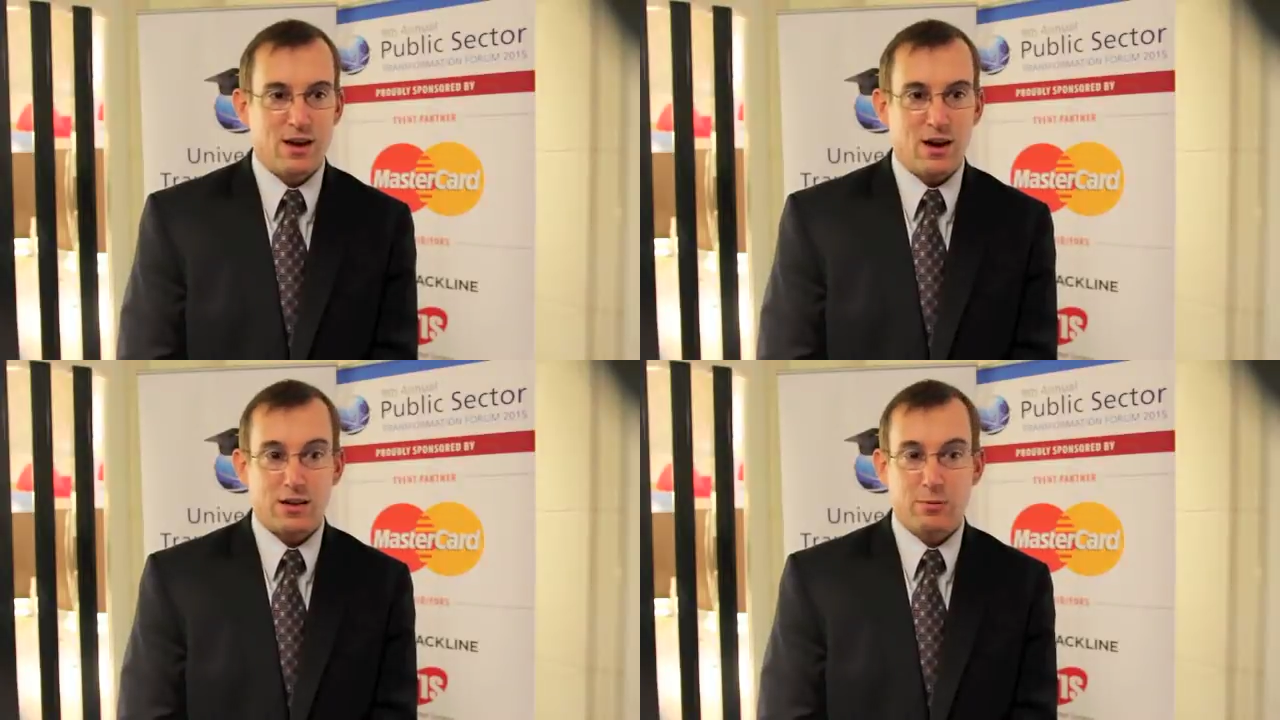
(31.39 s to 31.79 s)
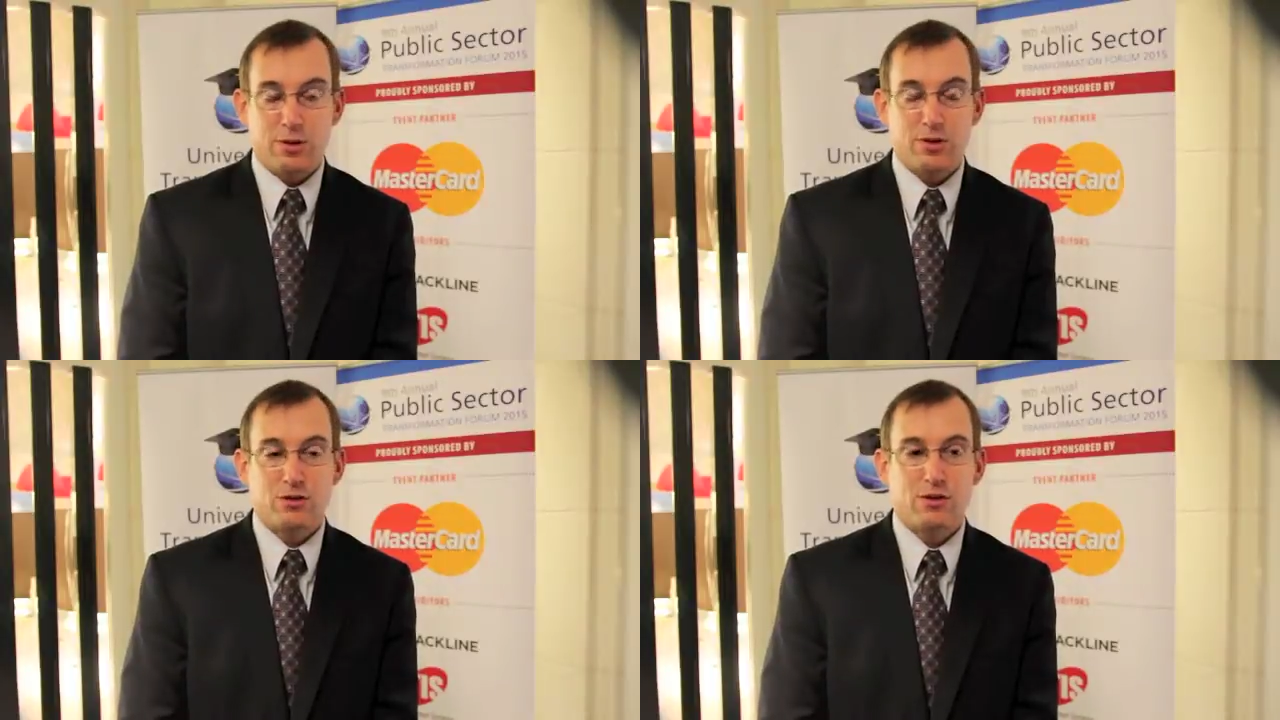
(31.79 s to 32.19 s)

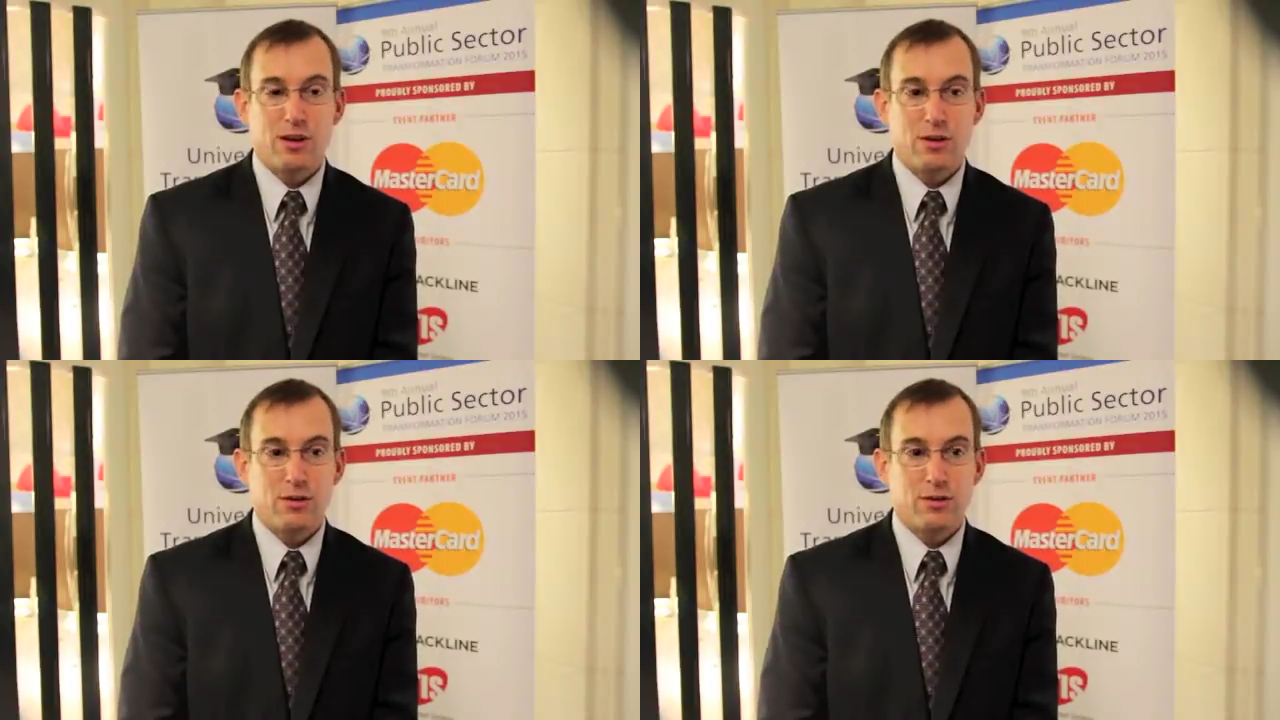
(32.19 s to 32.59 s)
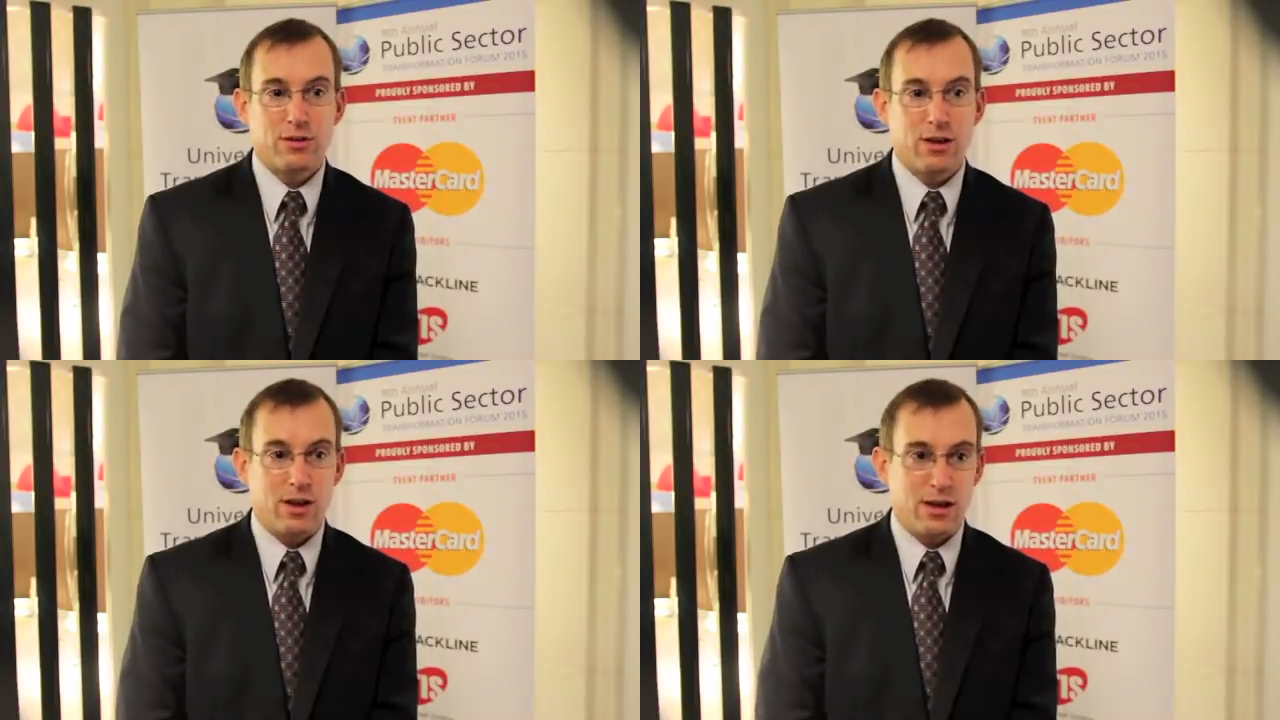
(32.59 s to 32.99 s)
occupational health,
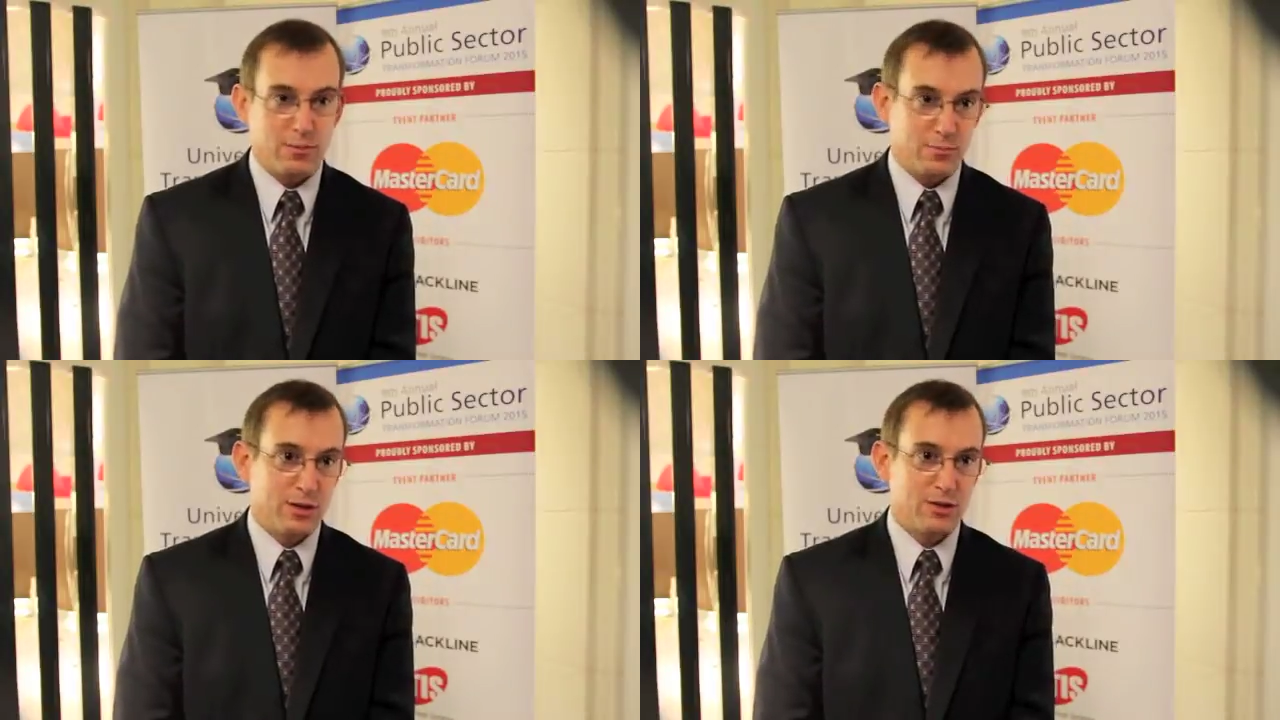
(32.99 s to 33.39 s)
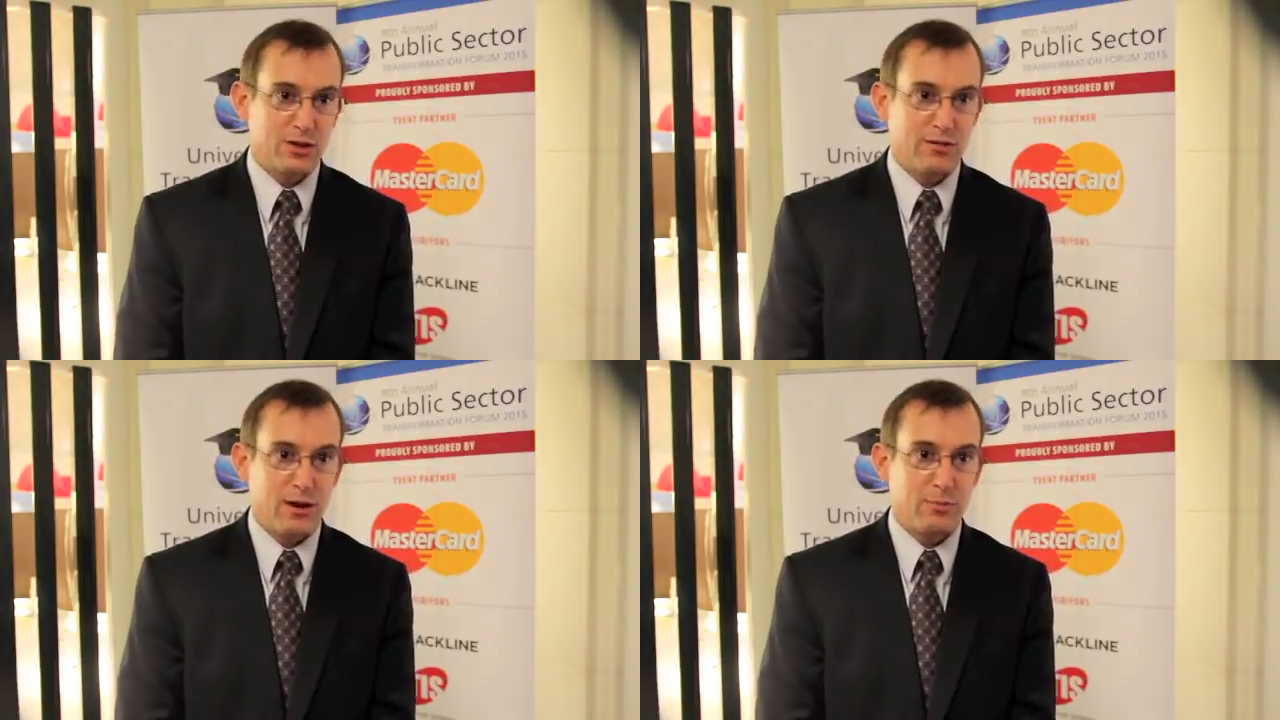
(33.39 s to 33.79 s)
and
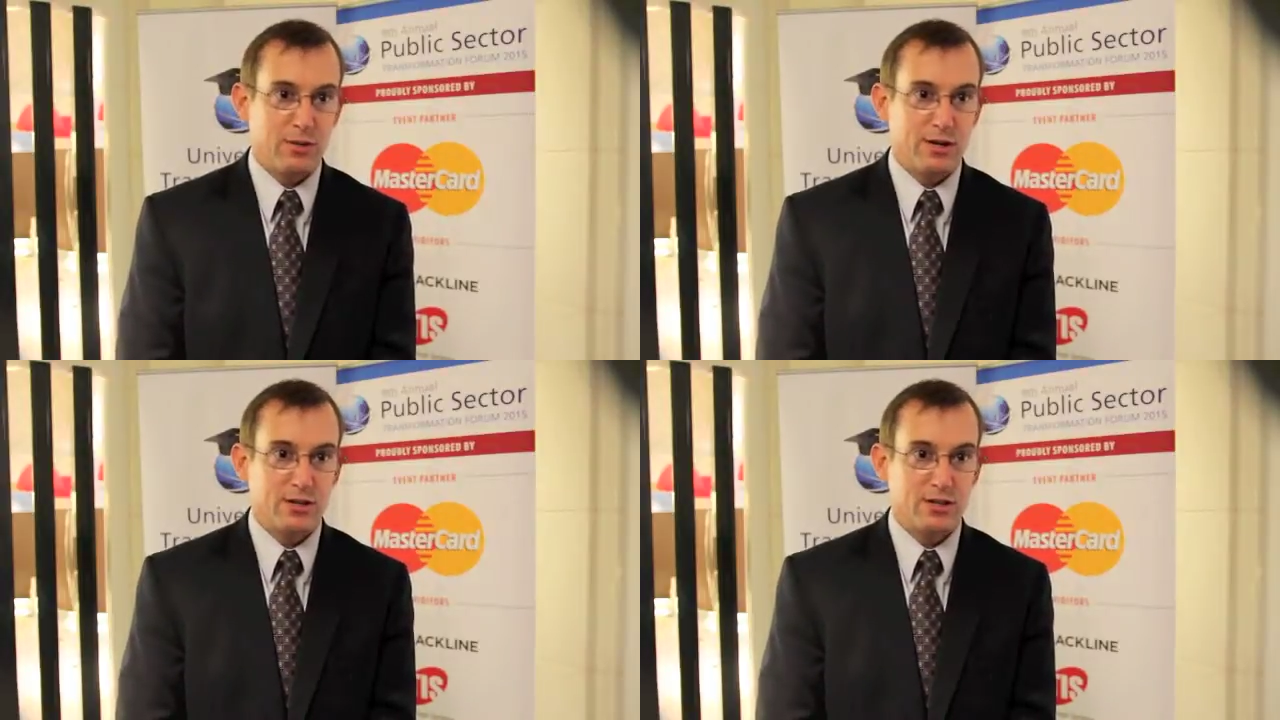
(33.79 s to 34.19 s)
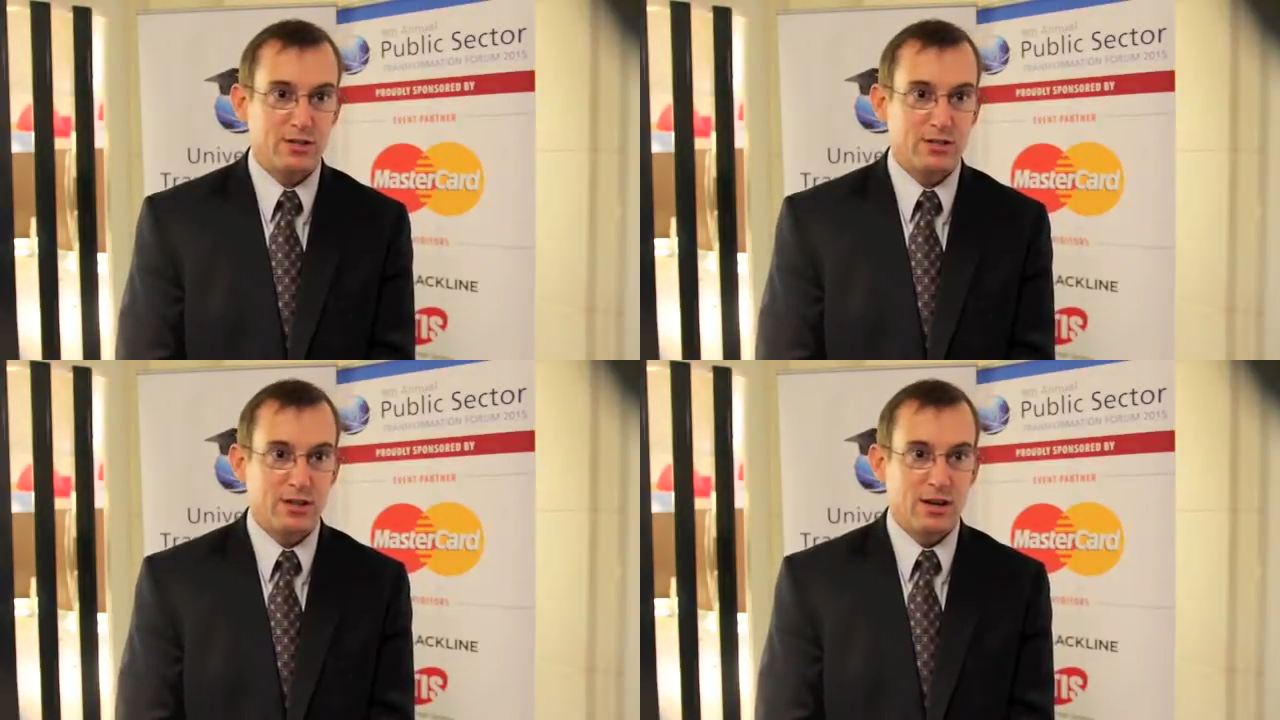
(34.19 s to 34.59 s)
administrative
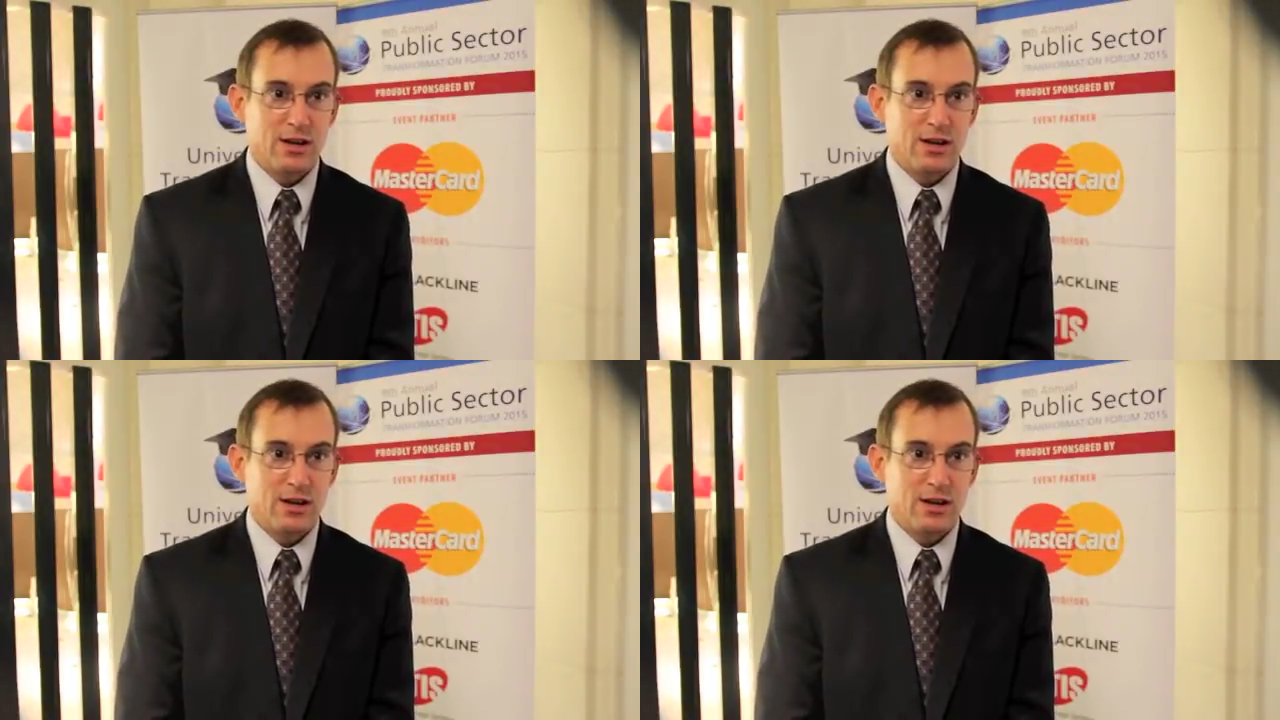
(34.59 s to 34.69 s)
operations.